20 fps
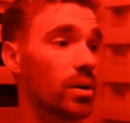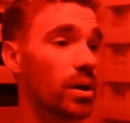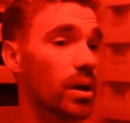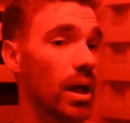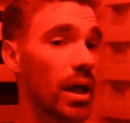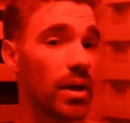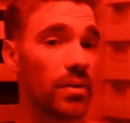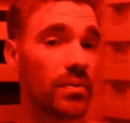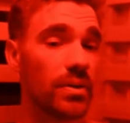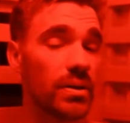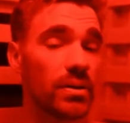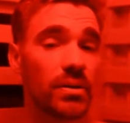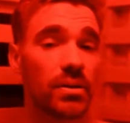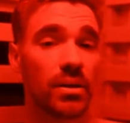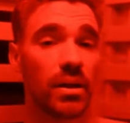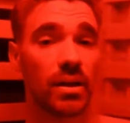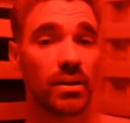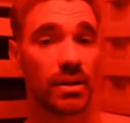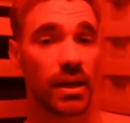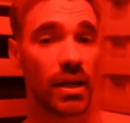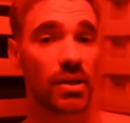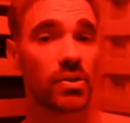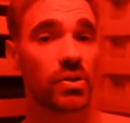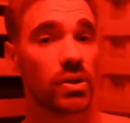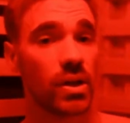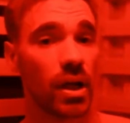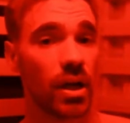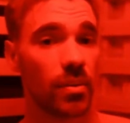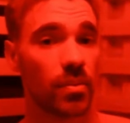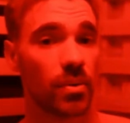having a desk
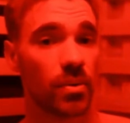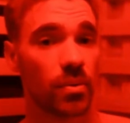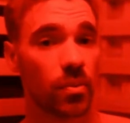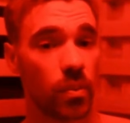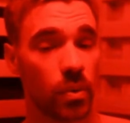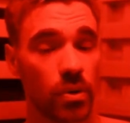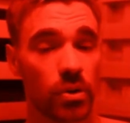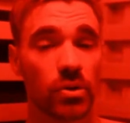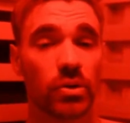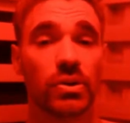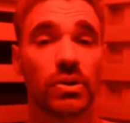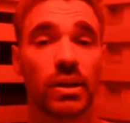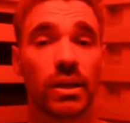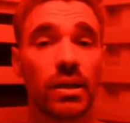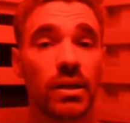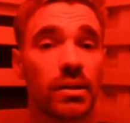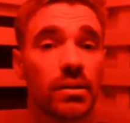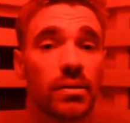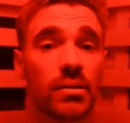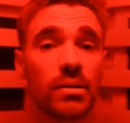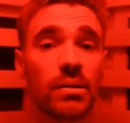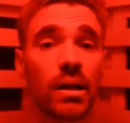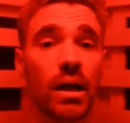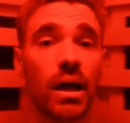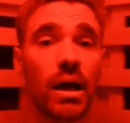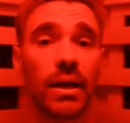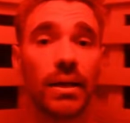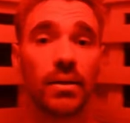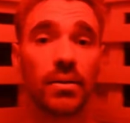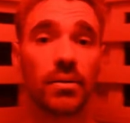job. When you're sitting
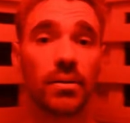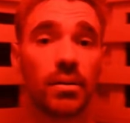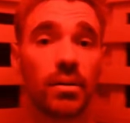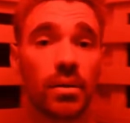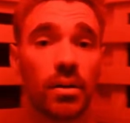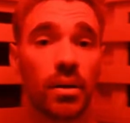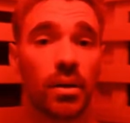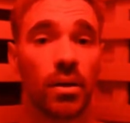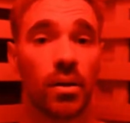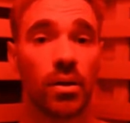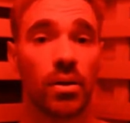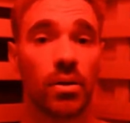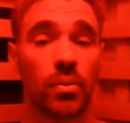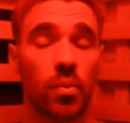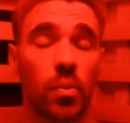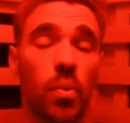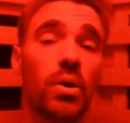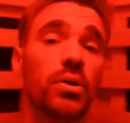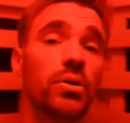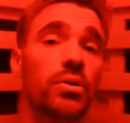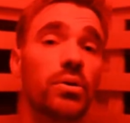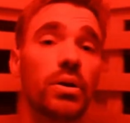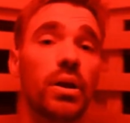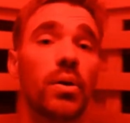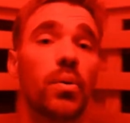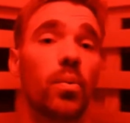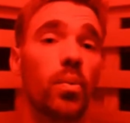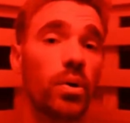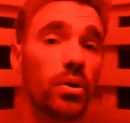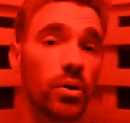idle, what
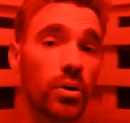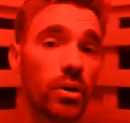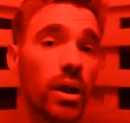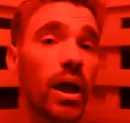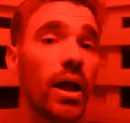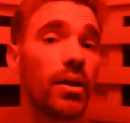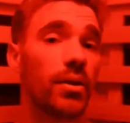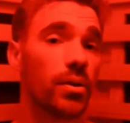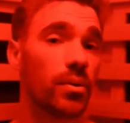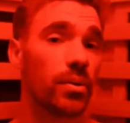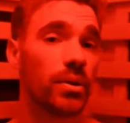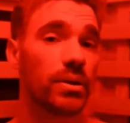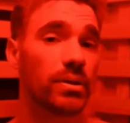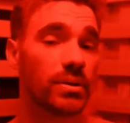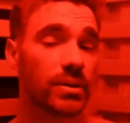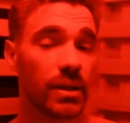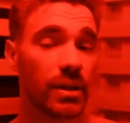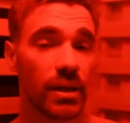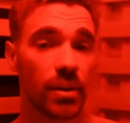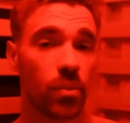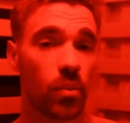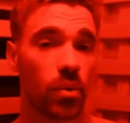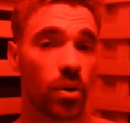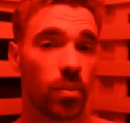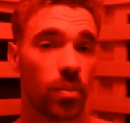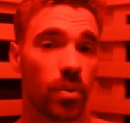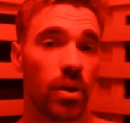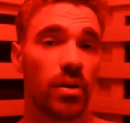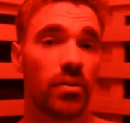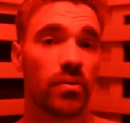you're not doing is getting more
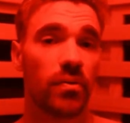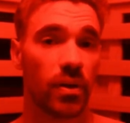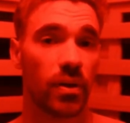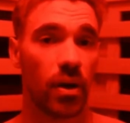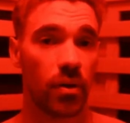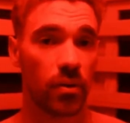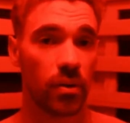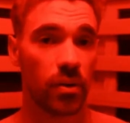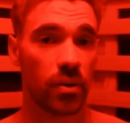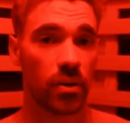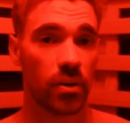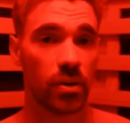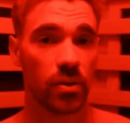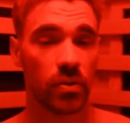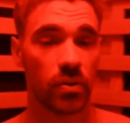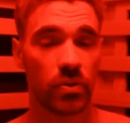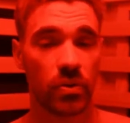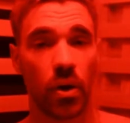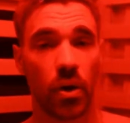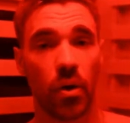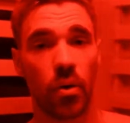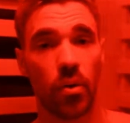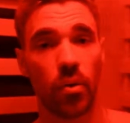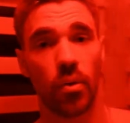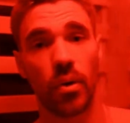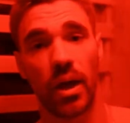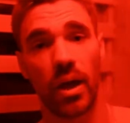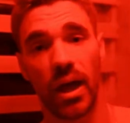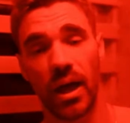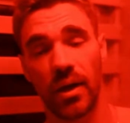blood flow.
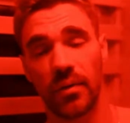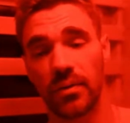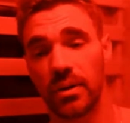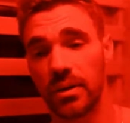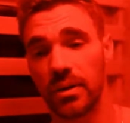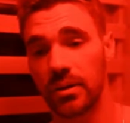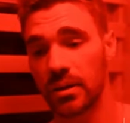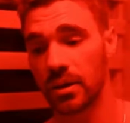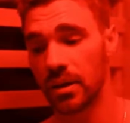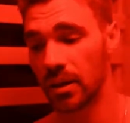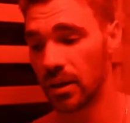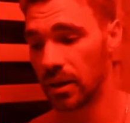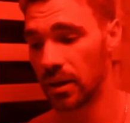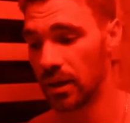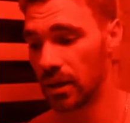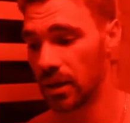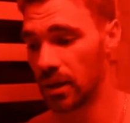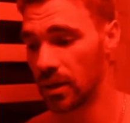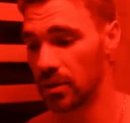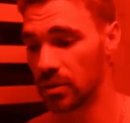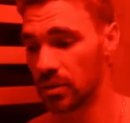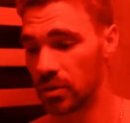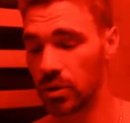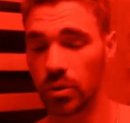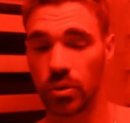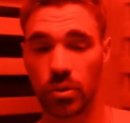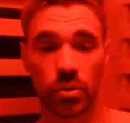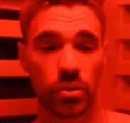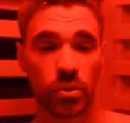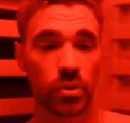So having
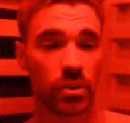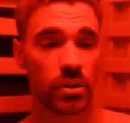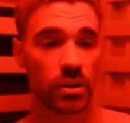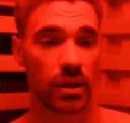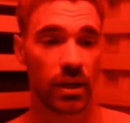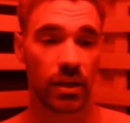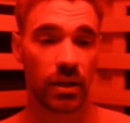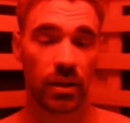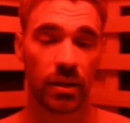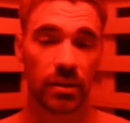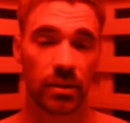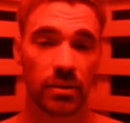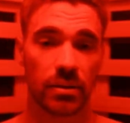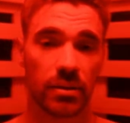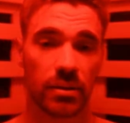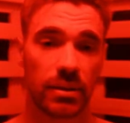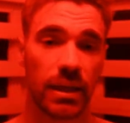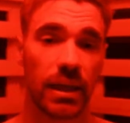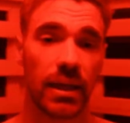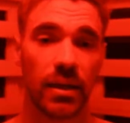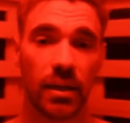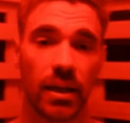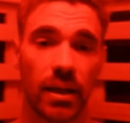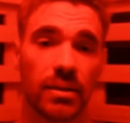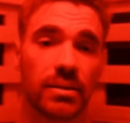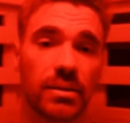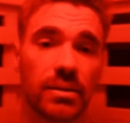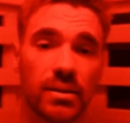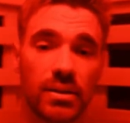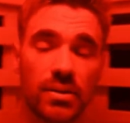2 kind of tail
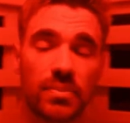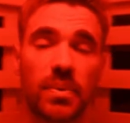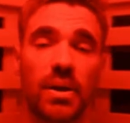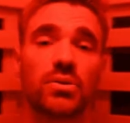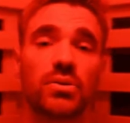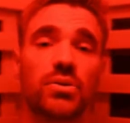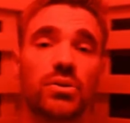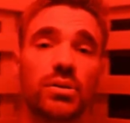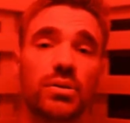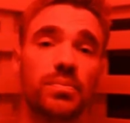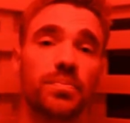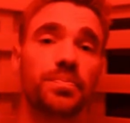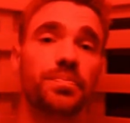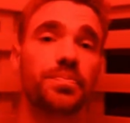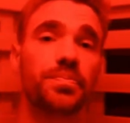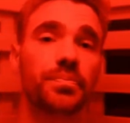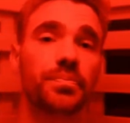ends of the spectrum